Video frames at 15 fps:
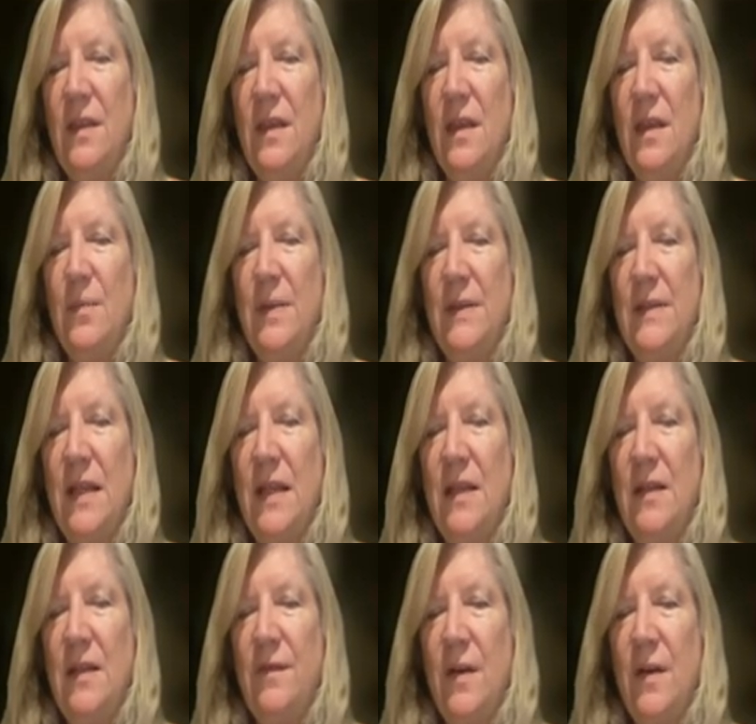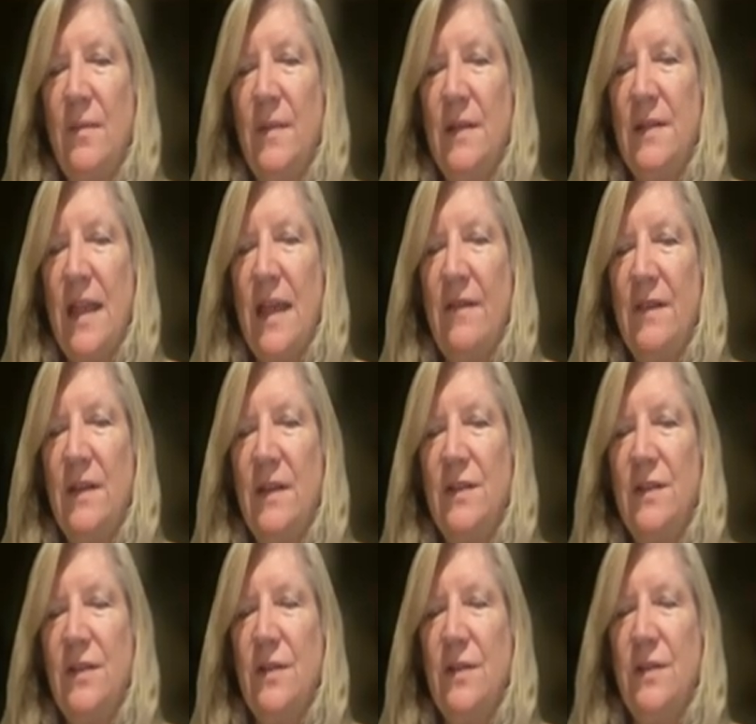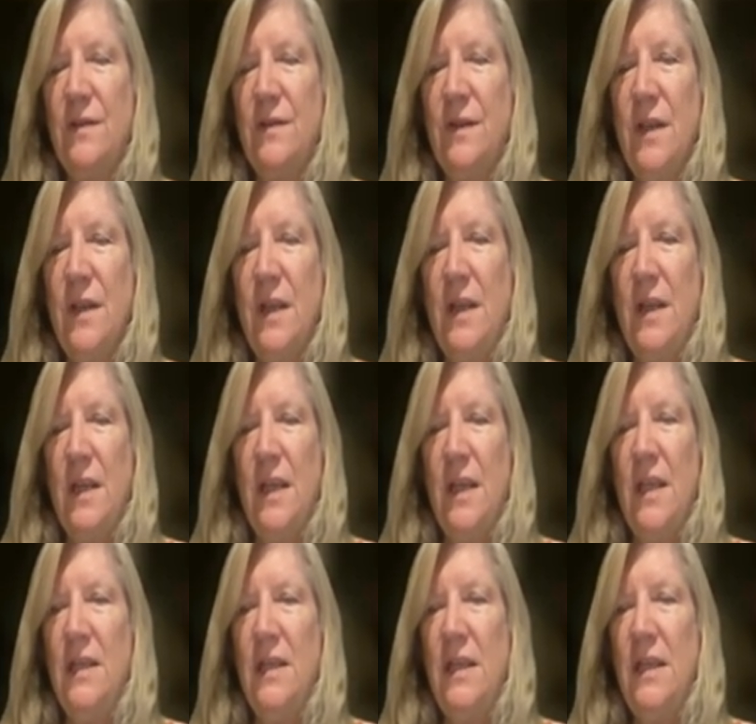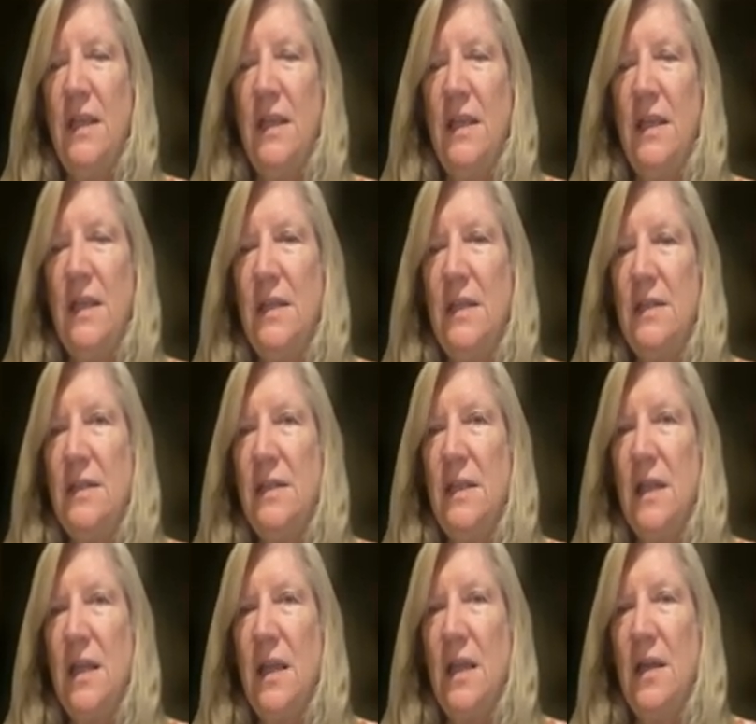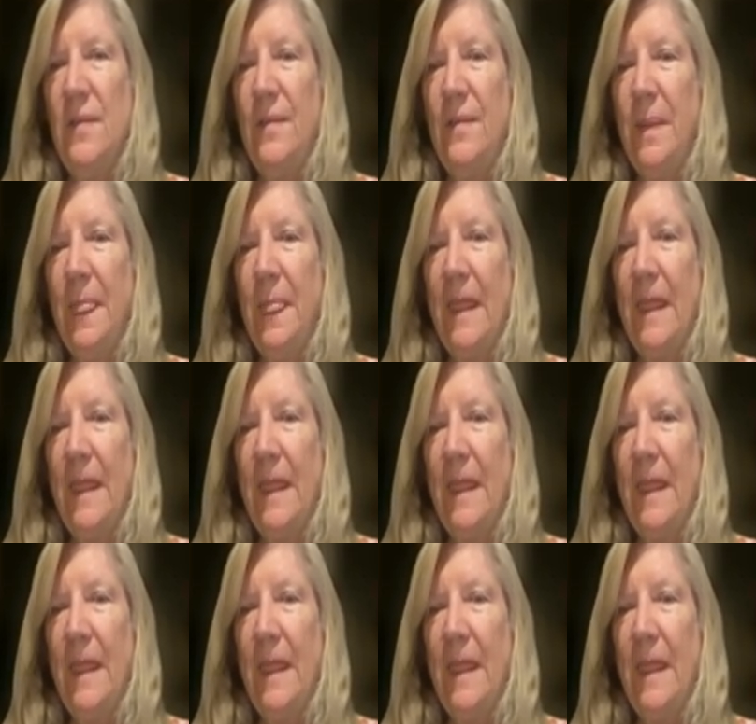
the patella from the saphenous nerve. It is um,